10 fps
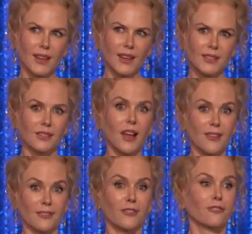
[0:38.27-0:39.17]
it's
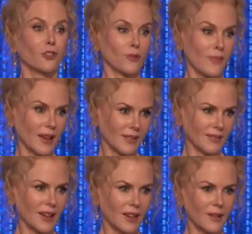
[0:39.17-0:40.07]
life affirming,
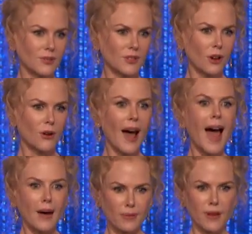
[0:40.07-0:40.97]
and I'm so
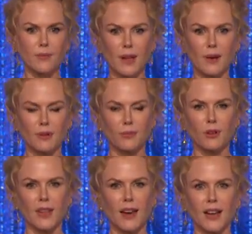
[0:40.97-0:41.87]
happy to be able to
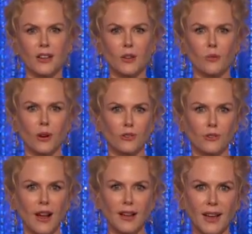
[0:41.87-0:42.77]
put that out in the world
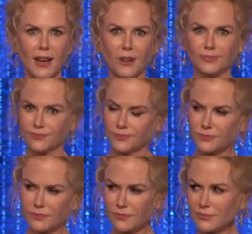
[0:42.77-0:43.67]
right now.
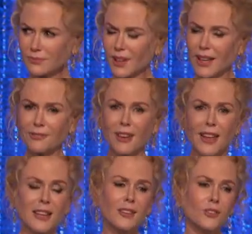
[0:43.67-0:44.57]
And for
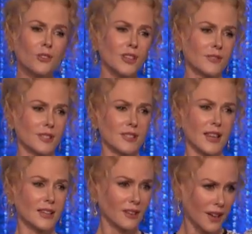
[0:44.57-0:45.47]
any of you that have
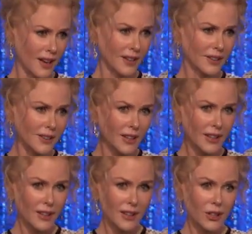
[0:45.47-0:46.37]
seen Lion,
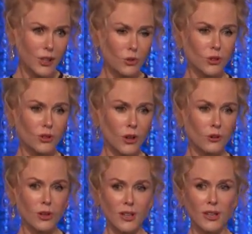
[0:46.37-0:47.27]
you will know
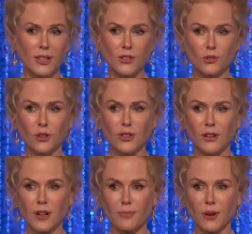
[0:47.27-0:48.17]
what an
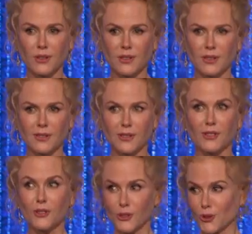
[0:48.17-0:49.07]
extraordinary person
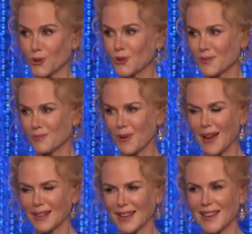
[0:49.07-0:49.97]
Sue
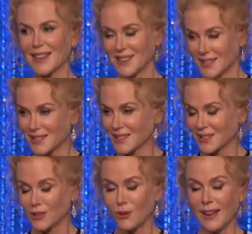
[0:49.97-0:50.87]
Brierley
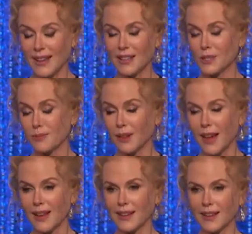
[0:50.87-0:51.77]
is, who I get to
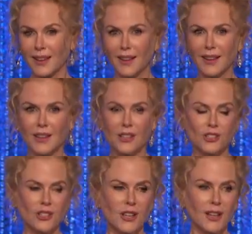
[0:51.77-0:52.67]
play
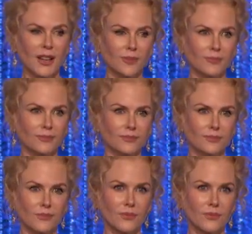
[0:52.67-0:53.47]
she, um,